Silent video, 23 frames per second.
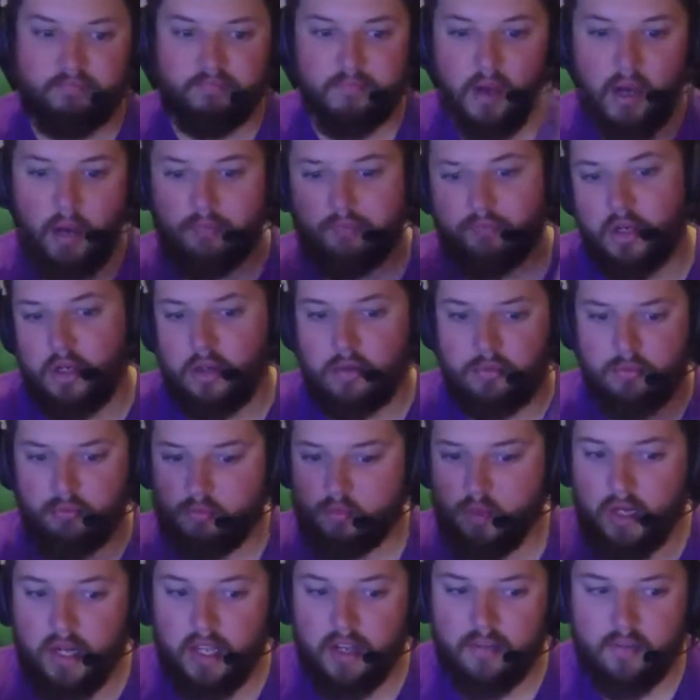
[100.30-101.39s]
upvote,
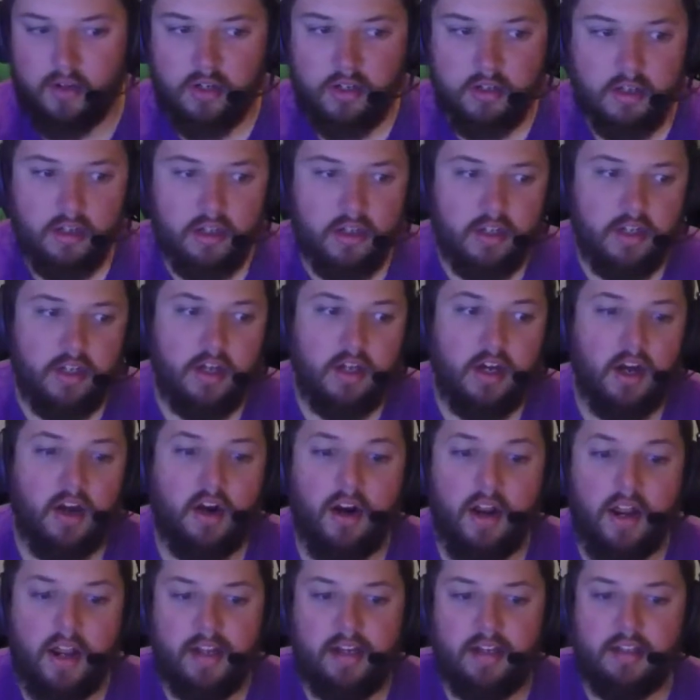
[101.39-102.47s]
whatever.
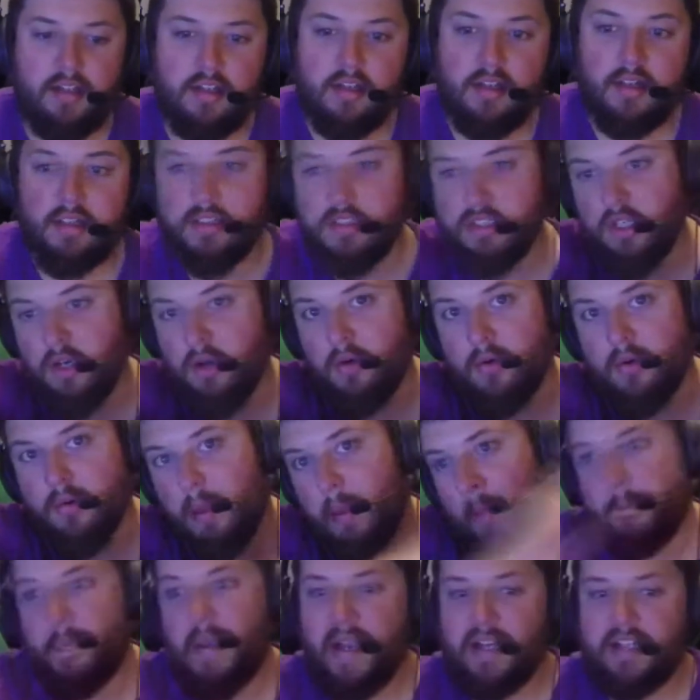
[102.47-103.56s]
Alright, so
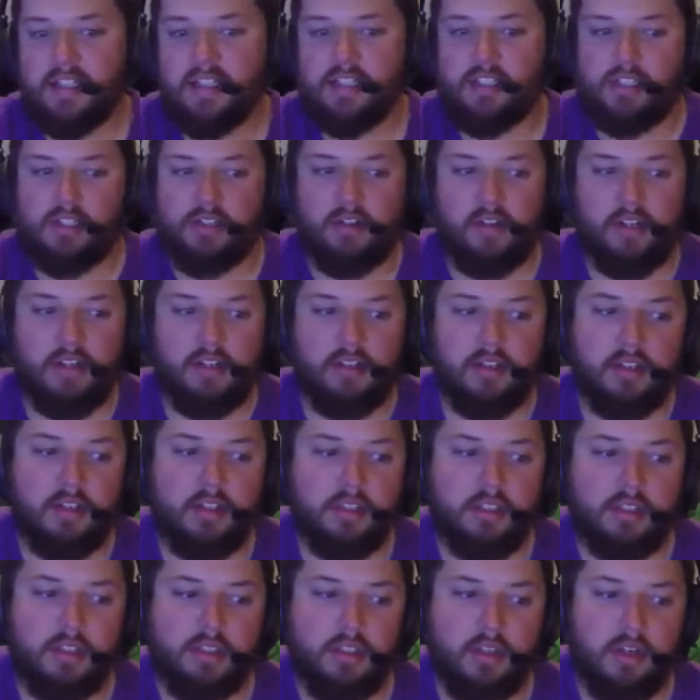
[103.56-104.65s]
back to the screen.
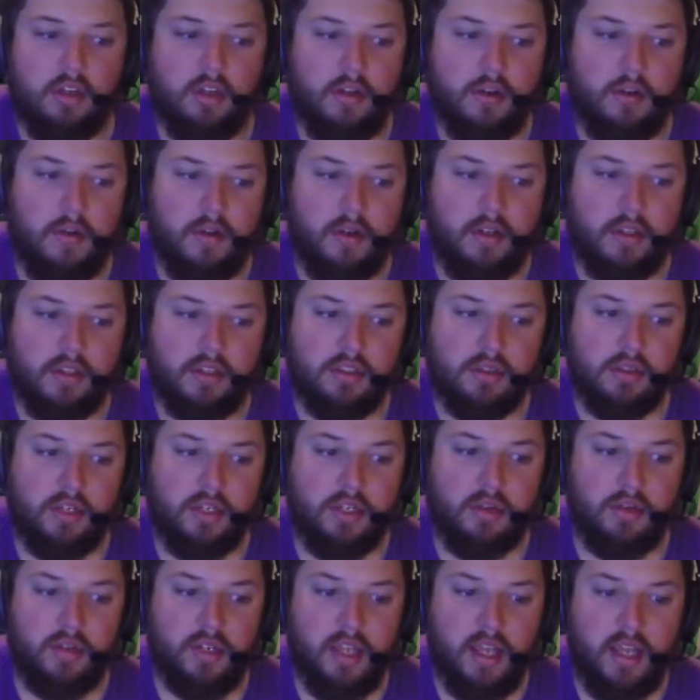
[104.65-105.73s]
So I
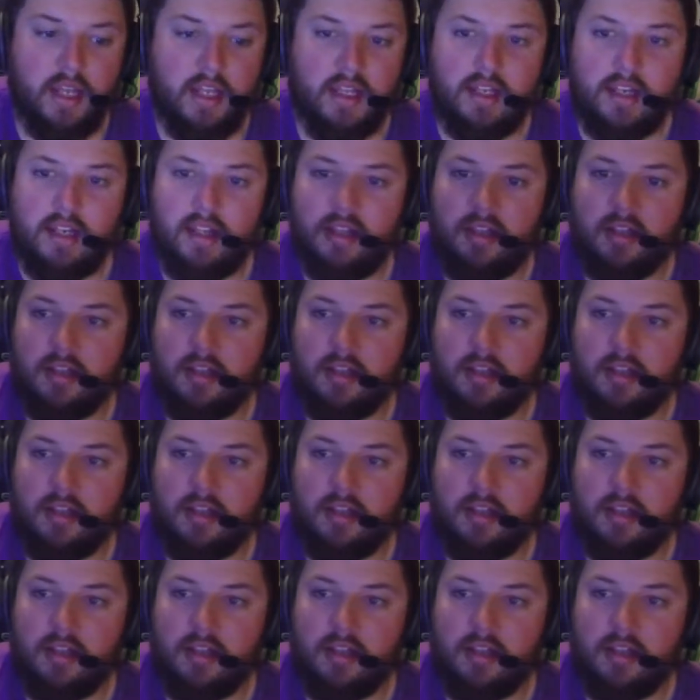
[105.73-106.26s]
created